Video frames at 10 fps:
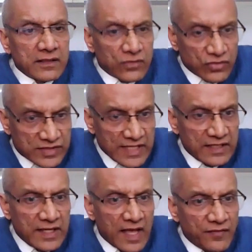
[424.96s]
to
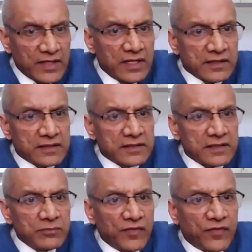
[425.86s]
see the evidence
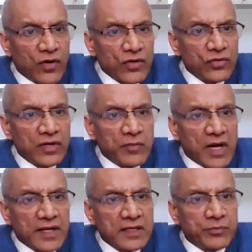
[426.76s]
before you
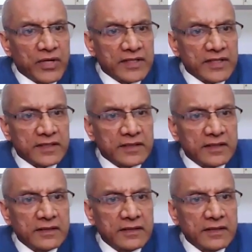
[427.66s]
remand a person.
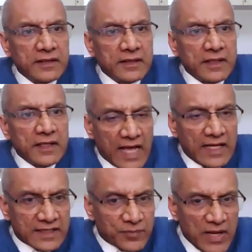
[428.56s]
I'll
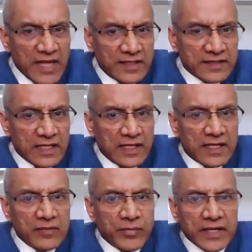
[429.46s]
explain this a
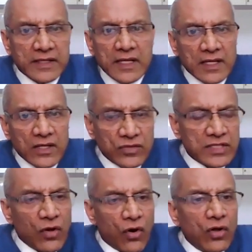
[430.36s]
little bit. Sure. You
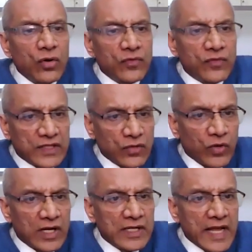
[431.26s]
see, all over the
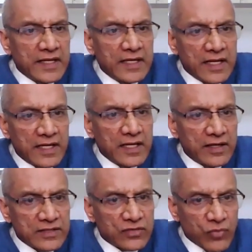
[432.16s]
world and in India
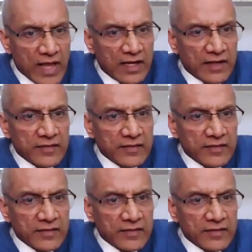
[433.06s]
as well,